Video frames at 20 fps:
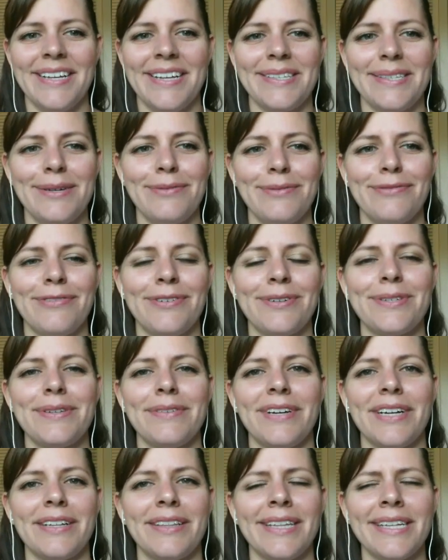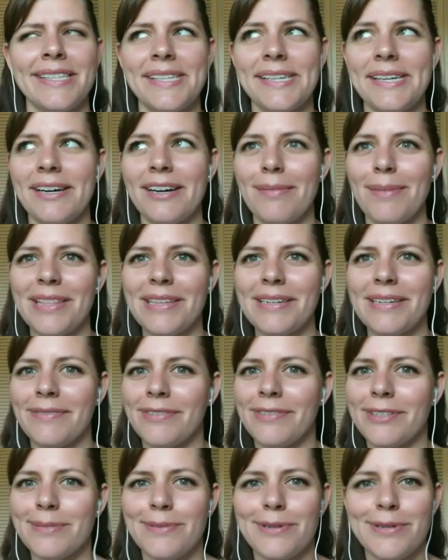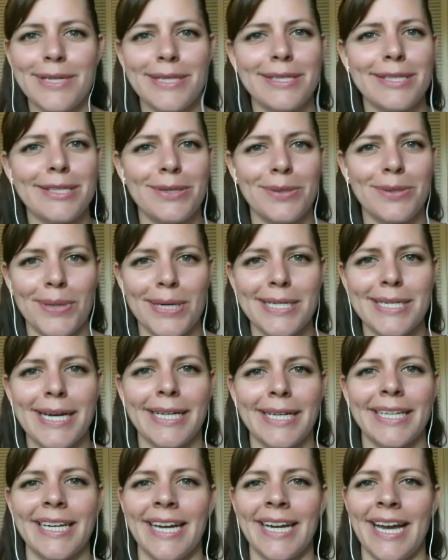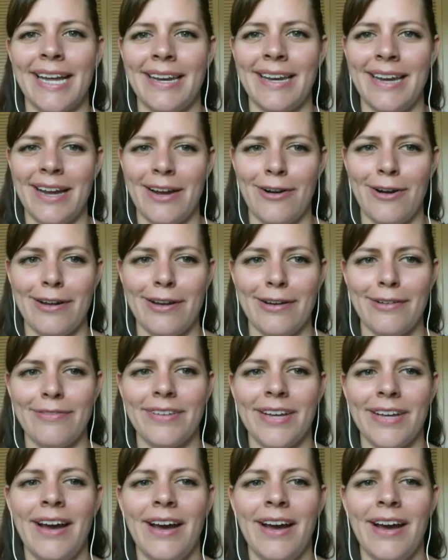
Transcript: So first of all, let's talk about the difference between storytelling and narrative.